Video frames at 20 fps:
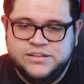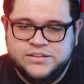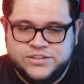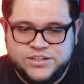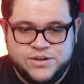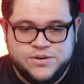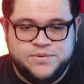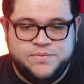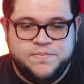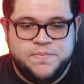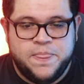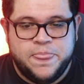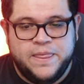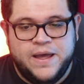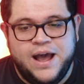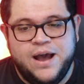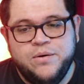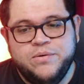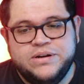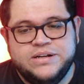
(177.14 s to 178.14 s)
So
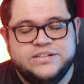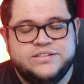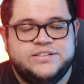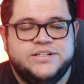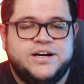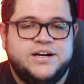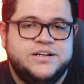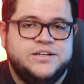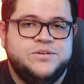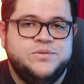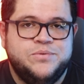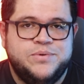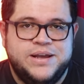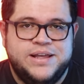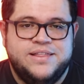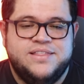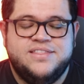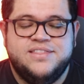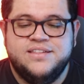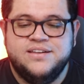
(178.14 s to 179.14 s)
I want to start
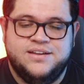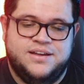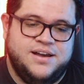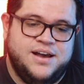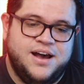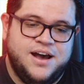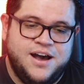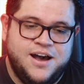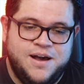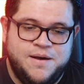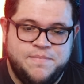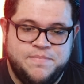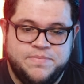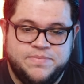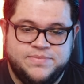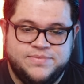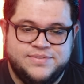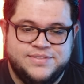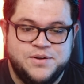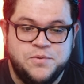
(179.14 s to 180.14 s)
with the
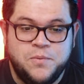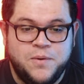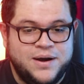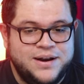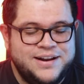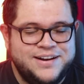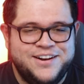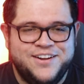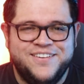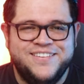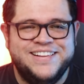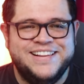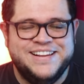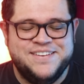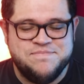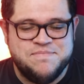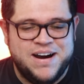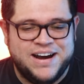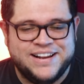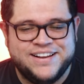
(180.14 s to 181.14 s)
one and
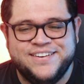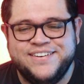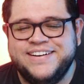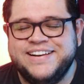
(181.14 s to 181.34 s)
only Marco